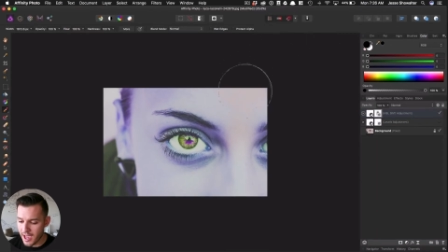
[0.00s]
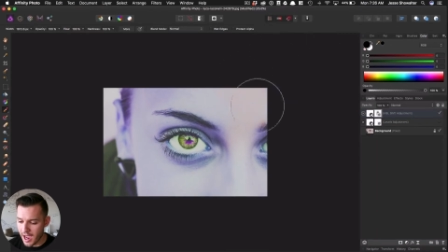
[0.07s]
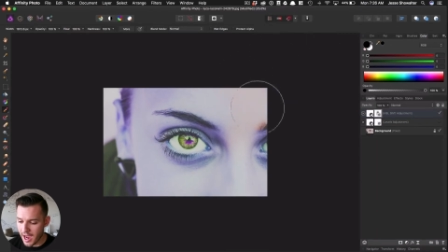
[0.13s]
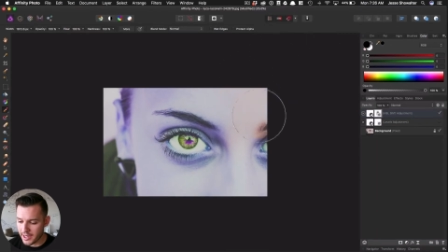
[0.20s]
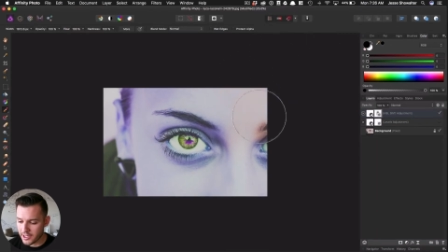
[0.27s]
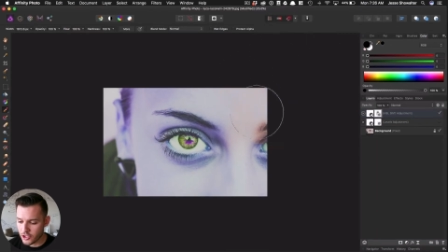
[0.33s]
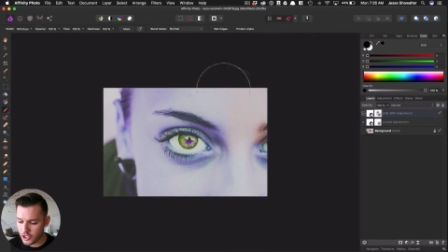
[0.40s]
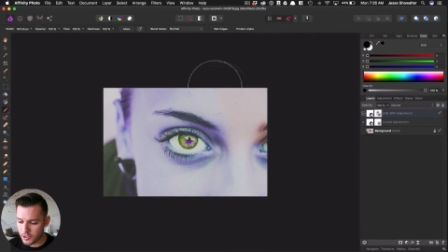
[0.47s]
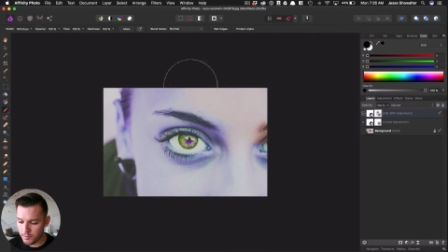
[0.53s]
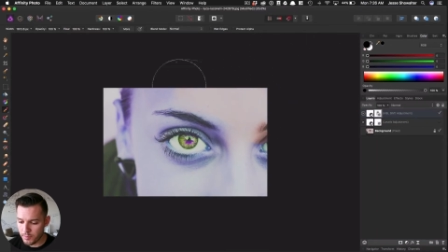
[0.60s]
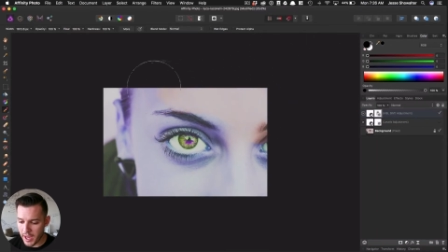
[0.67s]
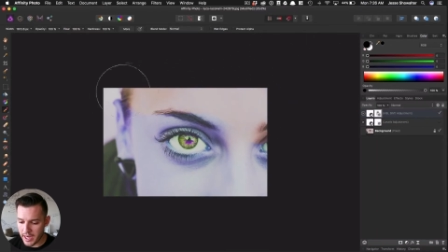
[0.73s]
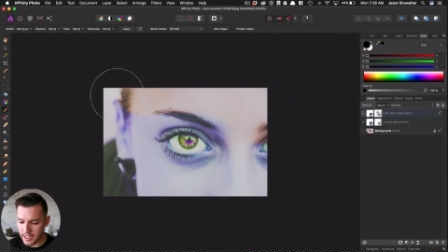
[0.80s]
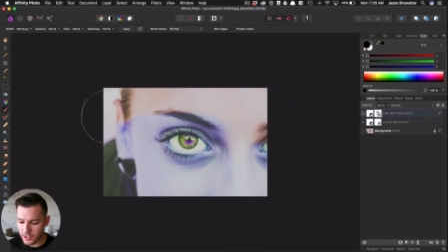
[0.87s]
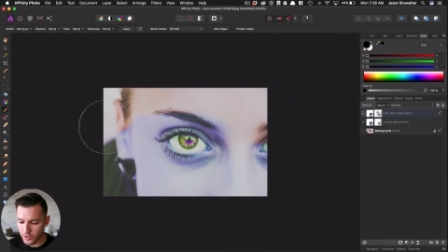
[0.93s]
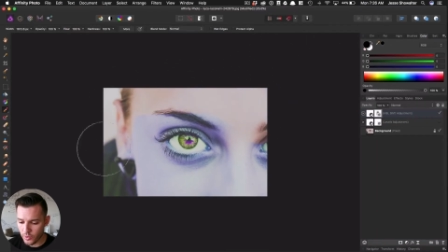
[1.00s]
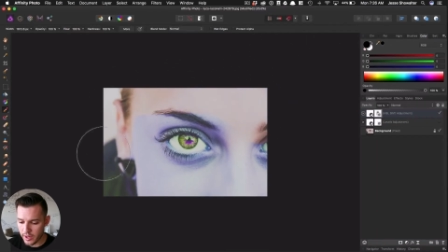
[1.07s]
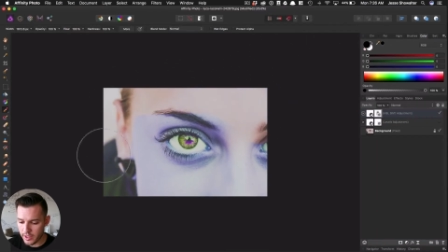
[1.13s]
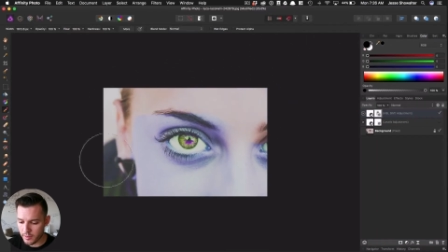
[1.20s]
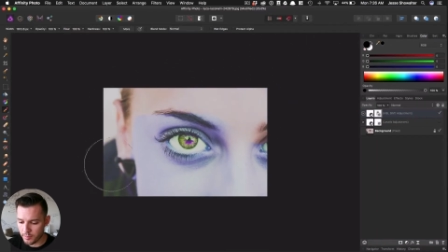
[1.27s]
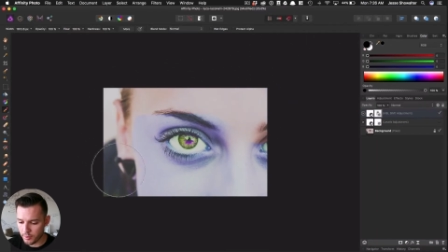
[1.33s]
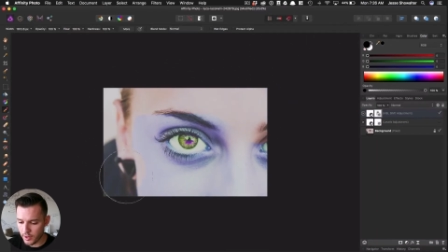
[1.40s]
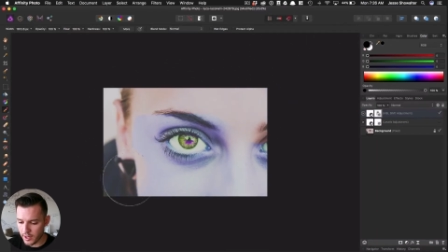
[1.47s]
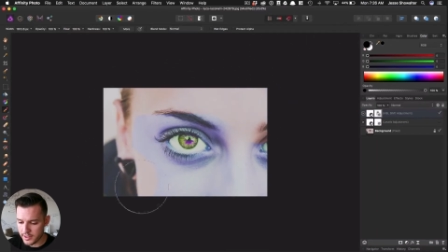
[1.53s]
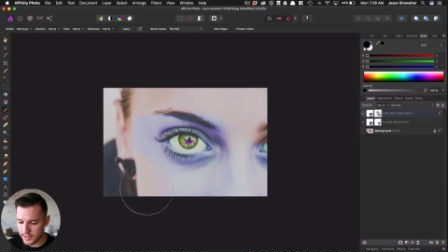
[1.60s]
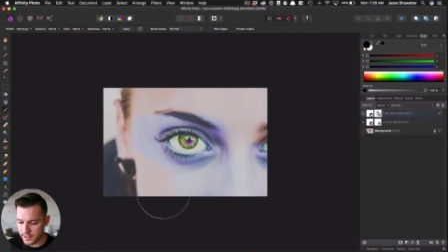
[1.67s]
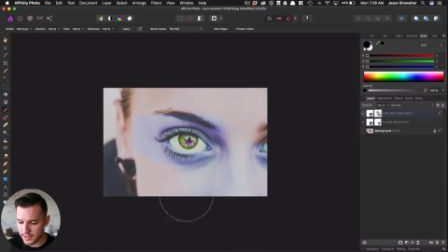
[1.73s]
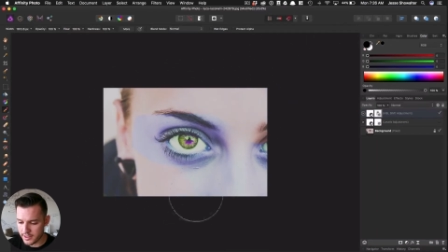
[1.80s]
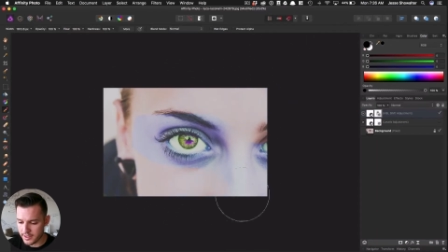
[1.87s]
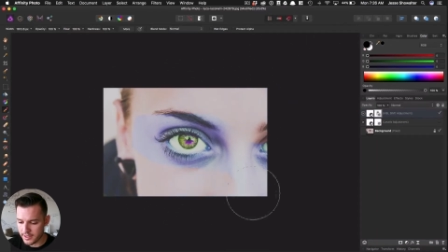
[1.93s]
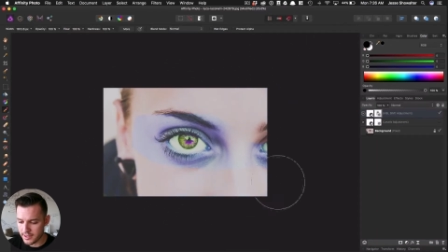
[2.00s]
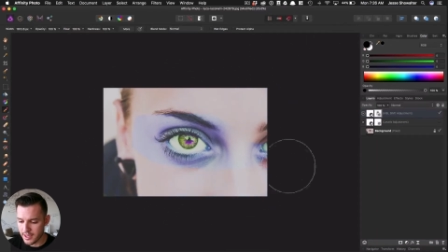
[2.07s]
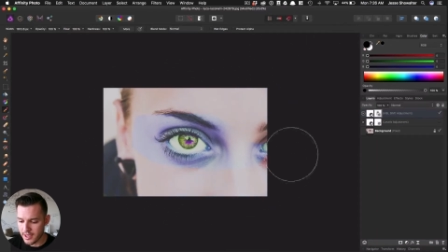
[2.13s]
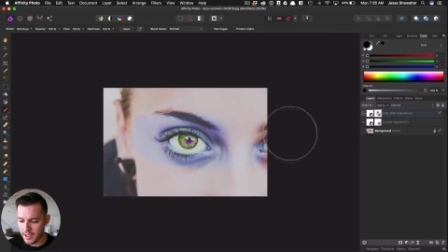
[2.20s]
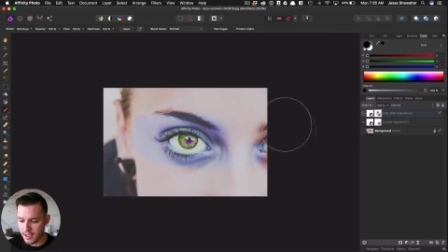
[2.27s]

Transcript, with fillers: I can just paint away the presence